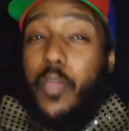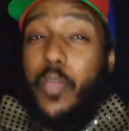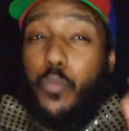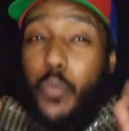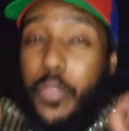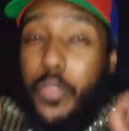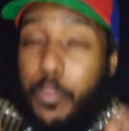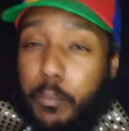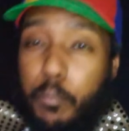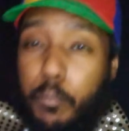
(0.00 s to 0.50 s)
And
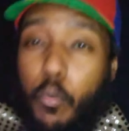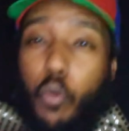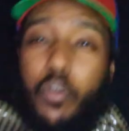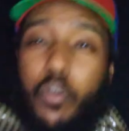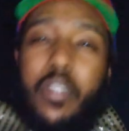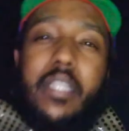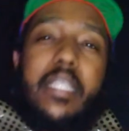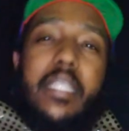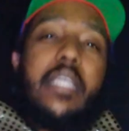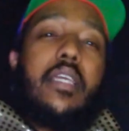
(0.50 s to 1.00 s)
with
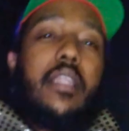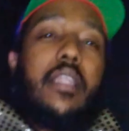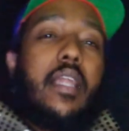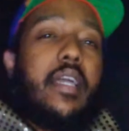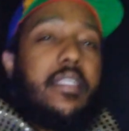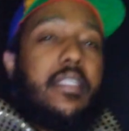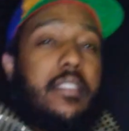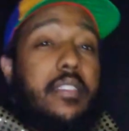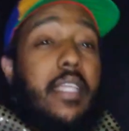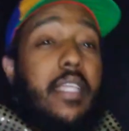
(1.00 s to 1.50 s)
more
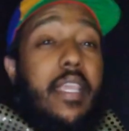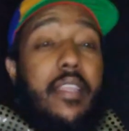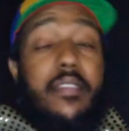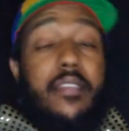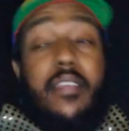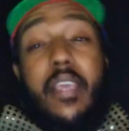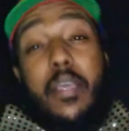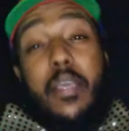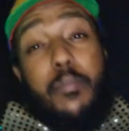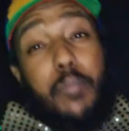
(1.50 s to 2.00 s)
legalized
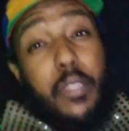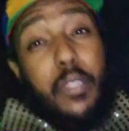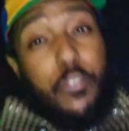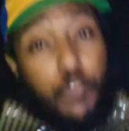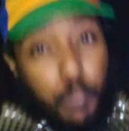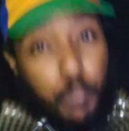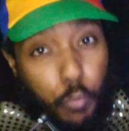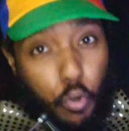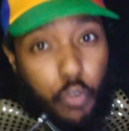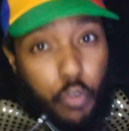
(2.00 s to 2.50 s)
states
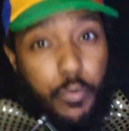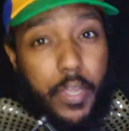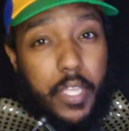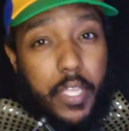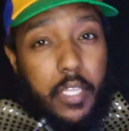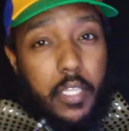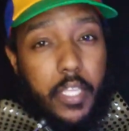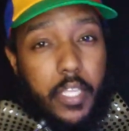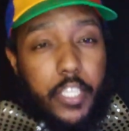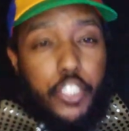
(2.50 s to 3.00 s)
means more
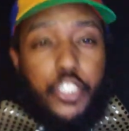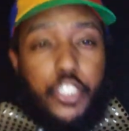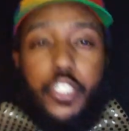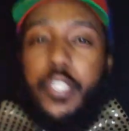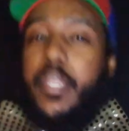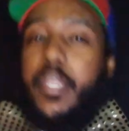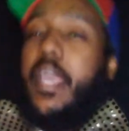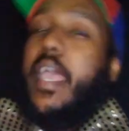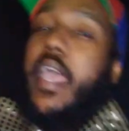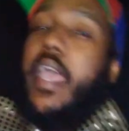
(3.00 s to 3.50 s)

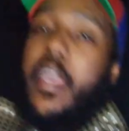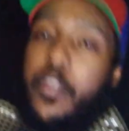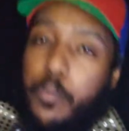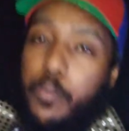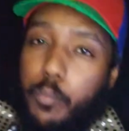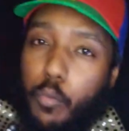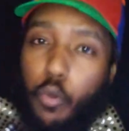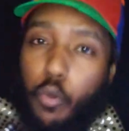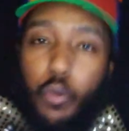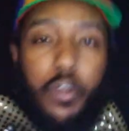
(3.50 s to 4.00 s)
regulation
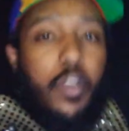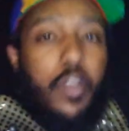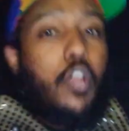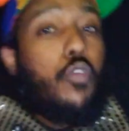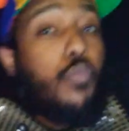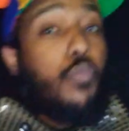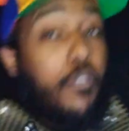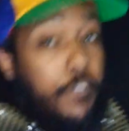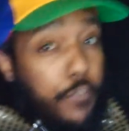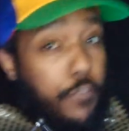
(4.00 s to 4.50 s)
and more
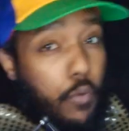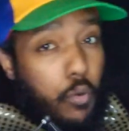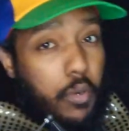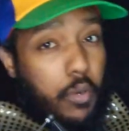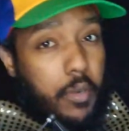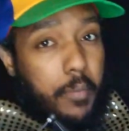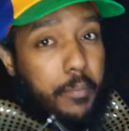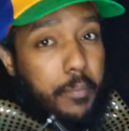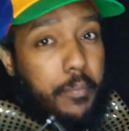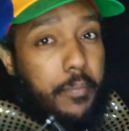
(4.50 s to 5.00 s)

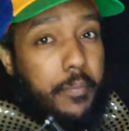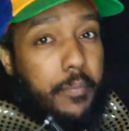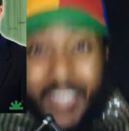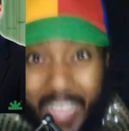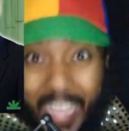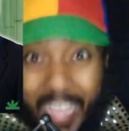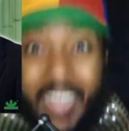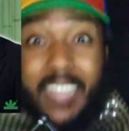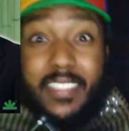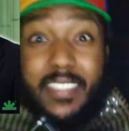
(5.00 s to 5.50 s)
reform. And
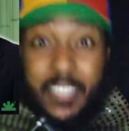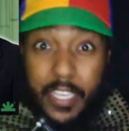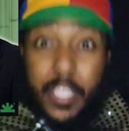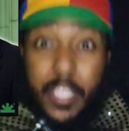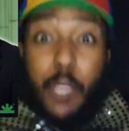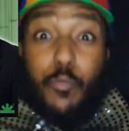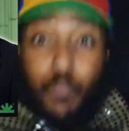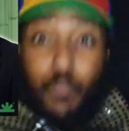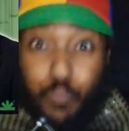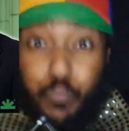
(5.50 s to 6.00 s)
as I
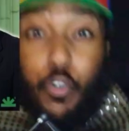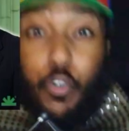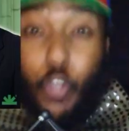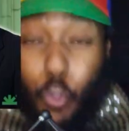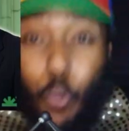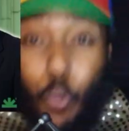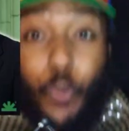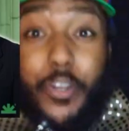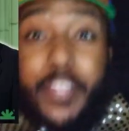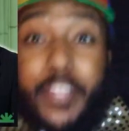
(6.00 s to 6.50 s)
am
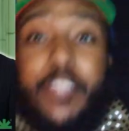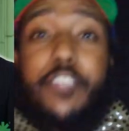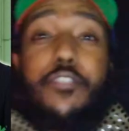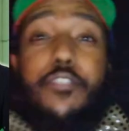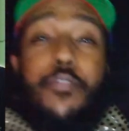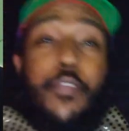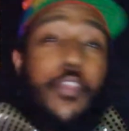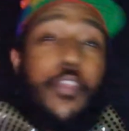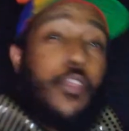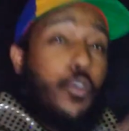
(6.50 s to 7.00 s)
recording
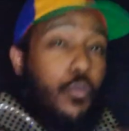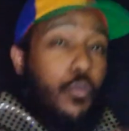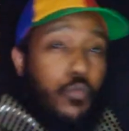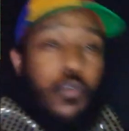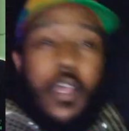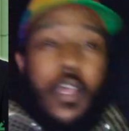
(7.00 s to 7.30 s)
this video